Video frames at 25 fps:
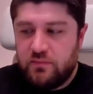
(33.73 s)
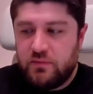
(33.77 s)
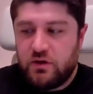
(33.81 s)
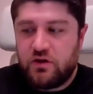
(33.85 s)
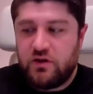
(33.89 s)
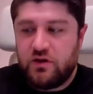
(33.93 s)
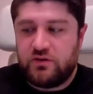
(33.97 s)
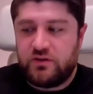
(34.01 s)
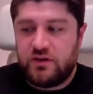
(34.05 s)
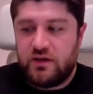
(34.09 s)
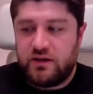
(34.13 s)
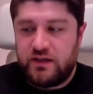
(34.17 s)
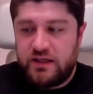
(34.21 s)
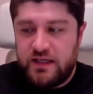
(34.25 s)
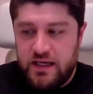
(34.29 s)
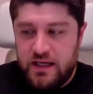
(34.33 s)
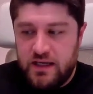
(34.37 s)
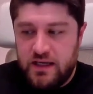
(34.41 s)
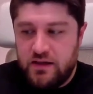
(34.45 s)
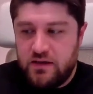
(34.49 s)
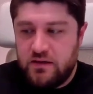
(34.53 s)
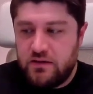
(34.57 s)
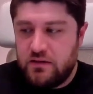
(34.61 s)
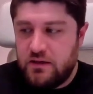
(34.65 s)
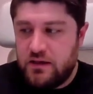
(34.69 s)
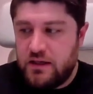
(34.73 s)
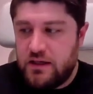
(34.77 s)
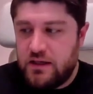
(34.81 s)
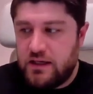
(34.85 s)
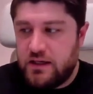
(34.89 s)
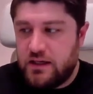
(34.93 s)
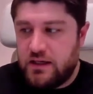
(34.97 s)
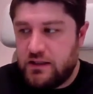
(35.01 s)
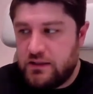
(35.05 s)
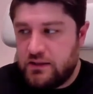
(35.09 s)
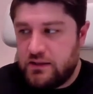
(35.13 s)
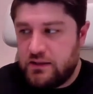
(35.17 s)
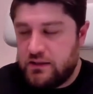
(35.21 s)
because I can,
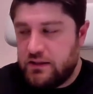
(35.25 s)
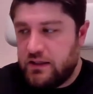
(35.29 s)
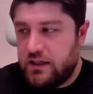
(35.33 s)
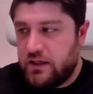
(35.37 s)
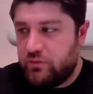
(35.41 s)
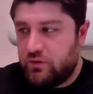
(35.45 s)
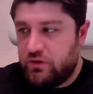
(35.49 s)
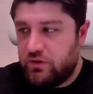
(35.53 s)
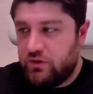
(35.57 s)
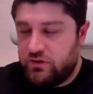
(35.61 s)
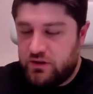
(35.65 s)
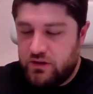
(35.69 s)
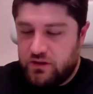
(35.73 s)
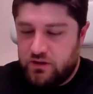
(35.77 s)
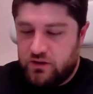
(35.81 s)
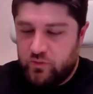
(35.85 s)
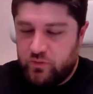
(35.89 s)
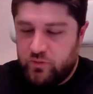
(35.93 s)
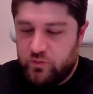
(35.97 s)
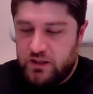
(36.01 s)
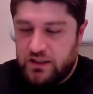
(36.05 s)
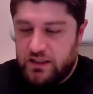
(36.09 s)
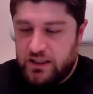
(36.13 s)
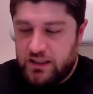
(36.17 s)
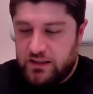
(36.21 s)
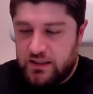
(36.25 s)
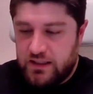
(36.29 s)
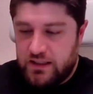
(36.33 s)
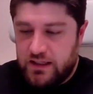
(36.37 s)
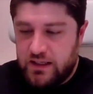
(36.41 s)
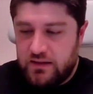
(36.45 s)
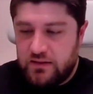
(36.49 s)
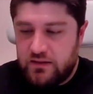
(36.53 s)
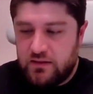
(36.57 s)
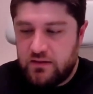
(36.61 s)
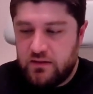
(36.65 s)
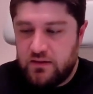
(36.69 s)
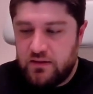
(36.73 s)
and I want it to be like
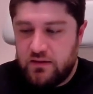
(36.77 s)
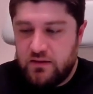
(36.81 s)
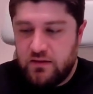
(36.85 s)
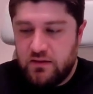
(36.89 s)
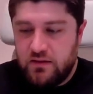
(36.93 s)
that